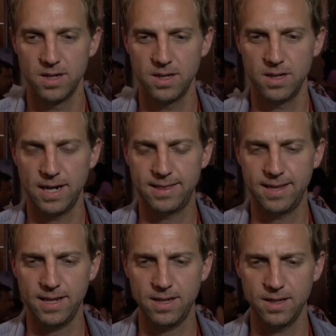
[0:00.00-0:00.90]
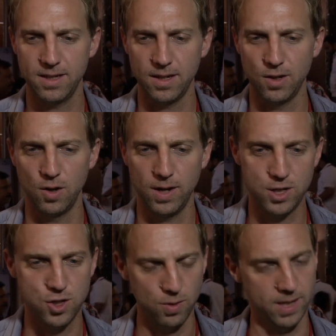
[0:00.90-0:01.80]
I think, you know,
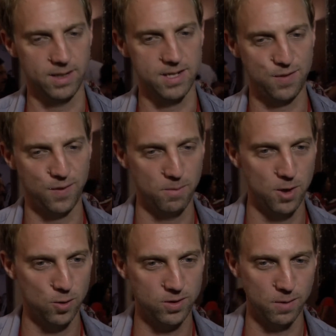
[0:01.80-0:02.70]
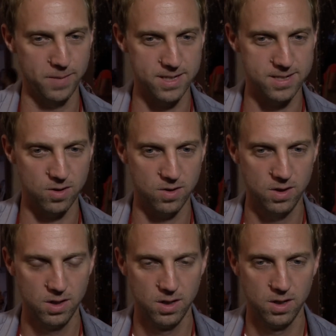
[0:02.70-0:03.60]
like shooting this film L'Autre Maison
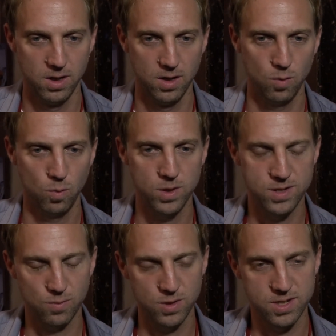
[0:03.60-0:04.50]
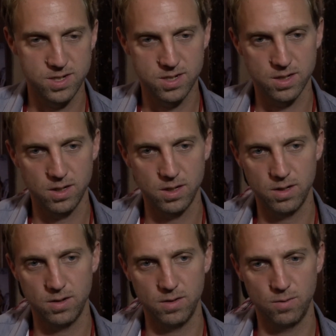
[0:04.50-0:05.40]
was
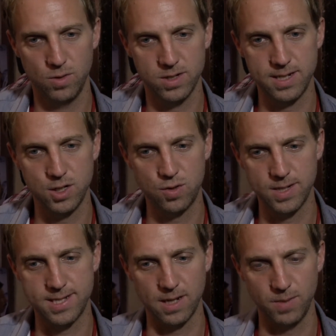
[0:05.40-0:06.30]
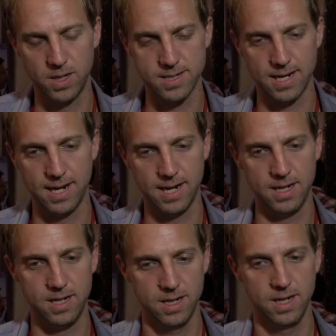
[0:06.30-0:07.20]
interesting because I had